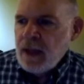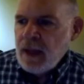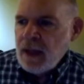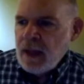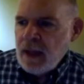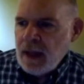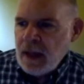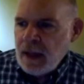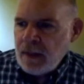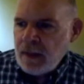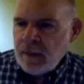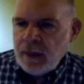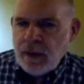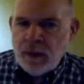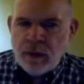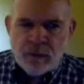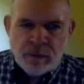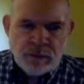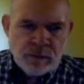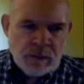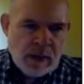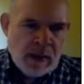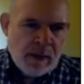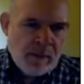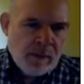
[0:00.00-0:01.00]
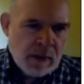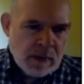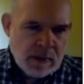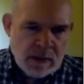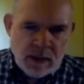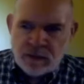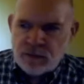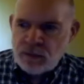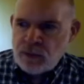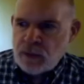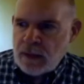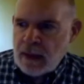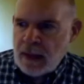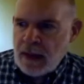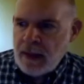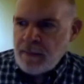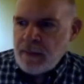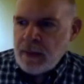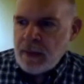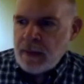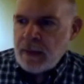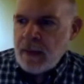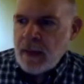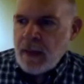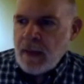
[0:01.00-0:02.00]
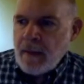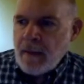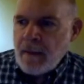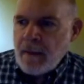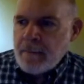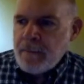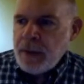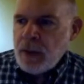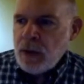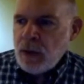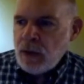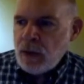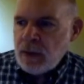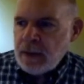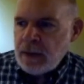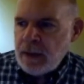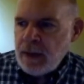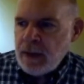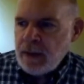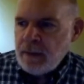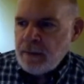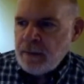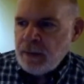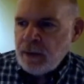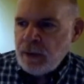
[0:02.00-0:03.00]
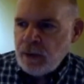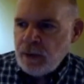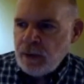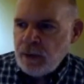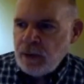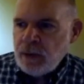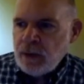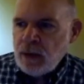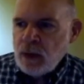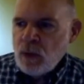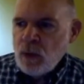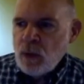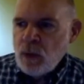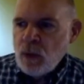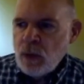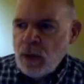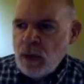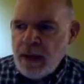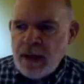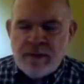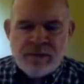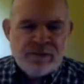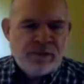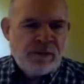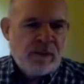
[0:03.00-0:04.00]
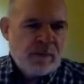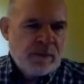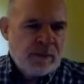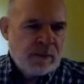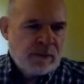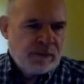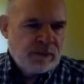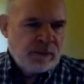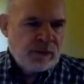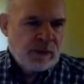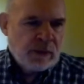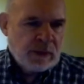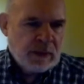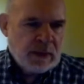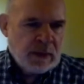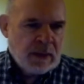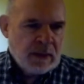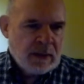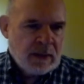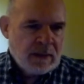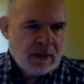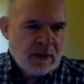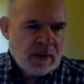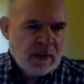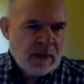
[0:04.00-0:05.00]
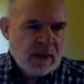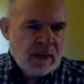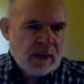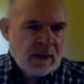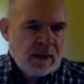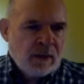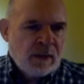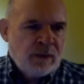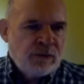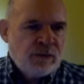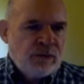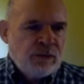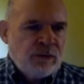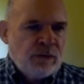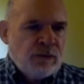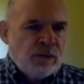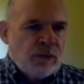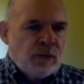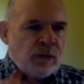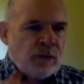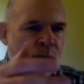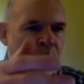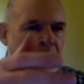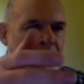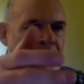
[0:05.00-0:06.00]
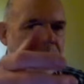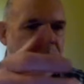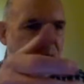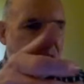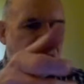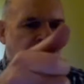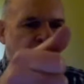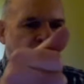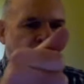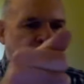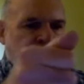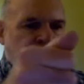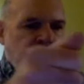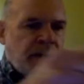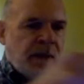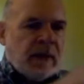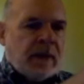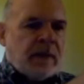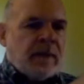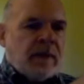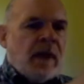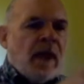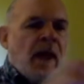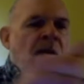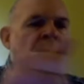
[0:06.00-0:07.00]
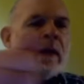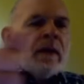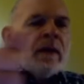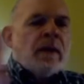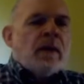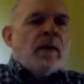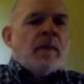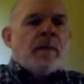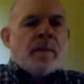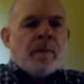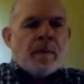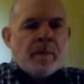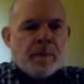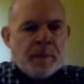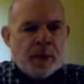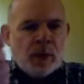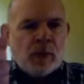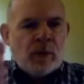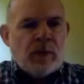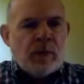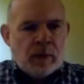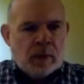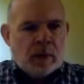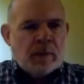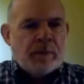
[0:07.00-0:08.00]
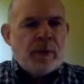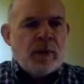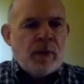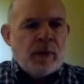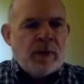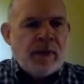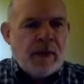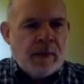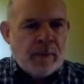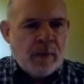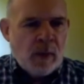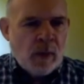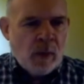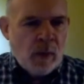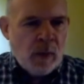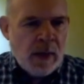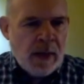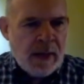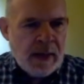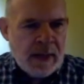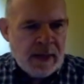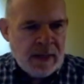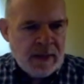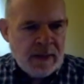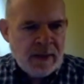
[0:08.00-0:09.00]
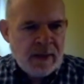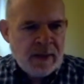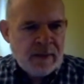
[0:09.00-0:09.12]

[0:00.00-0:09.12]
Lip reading: How about this one? How about pulling him or her away from the circuit? Because should you grab the person and pull them away?